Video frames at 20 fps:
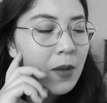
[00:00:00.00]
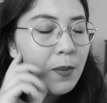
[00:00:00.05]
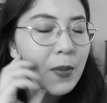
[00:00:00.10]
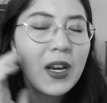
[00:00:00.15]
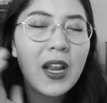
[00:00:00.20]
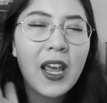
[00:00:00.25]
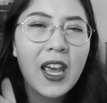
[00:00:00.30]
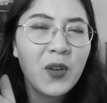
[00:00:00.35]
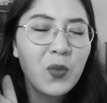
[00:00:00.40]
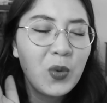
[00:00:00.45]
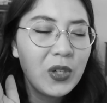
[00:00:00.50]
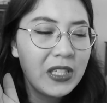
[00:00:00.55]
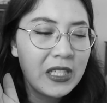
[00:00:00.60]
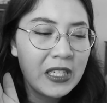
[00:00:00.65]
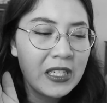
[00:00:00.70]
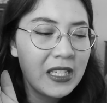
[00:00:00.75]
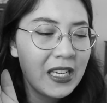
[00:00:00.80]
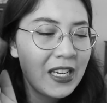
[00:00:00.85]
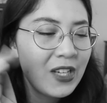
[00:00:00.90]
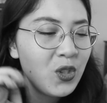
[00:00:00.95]
But Edward
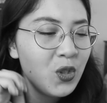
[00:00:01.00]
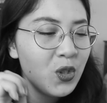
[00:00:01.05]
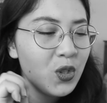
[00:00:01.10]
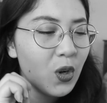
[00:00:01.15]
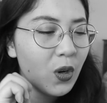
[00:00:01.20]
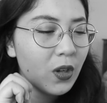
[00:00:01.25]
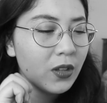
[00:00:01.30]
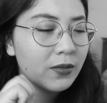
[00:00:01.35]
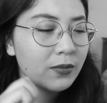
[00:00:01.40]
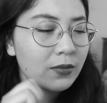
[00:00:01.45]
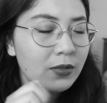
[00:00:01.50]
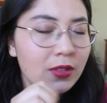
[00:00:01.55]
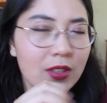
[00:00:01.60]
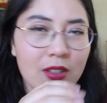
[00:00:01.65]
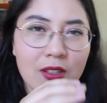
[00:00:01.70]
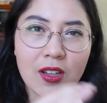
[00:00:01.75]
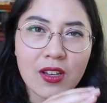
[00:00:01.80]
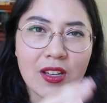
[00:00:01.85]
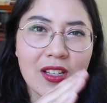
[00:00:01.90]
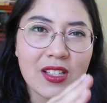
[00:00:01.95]
continued on,
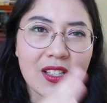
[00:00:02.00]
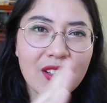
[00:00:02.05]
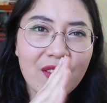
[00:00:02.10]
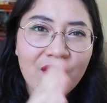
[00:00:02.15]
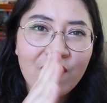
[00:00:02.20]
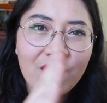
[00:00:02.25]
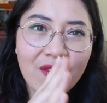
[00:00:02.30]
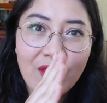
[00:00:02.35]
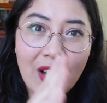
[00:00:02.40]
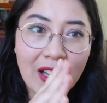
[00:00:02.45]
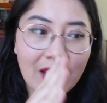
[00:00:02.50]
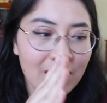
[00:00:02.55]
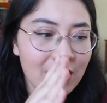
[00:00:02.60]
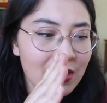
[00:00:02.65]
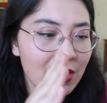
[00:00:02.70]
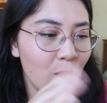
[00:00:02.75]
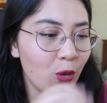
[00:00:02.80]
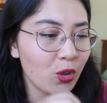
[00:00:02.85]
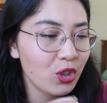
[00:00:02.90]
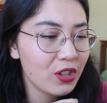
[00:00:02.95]
because he's the fucking
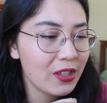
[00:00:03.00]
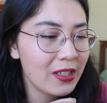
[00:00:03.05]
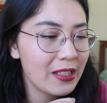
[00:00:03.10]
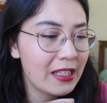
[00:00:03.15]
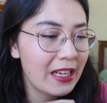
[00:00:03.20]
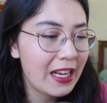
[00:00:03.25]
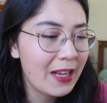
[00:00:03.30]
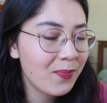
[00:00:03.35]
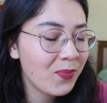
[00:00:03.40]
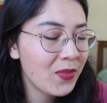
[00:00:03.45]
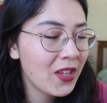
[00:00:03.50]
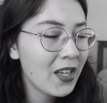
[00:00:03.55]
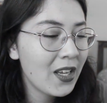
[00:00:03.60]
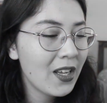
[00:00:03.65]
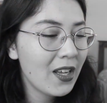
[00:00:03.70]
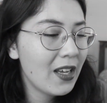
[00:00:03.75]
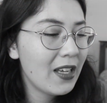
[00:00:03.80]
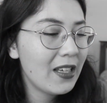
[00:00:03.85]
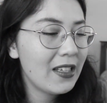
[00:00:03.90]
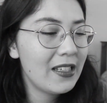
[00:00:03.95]
soldier, isn't he?
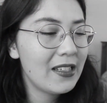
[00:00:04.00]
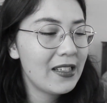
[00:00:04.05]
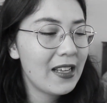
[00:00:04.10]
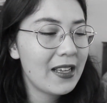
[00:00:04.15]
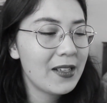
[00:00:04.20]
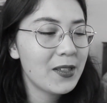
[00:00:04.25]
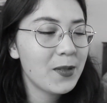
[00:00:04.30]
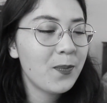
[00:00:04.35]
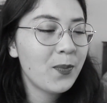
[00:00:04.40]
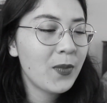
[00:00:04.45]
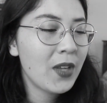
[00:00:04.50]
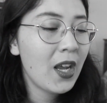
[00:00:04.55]
He says,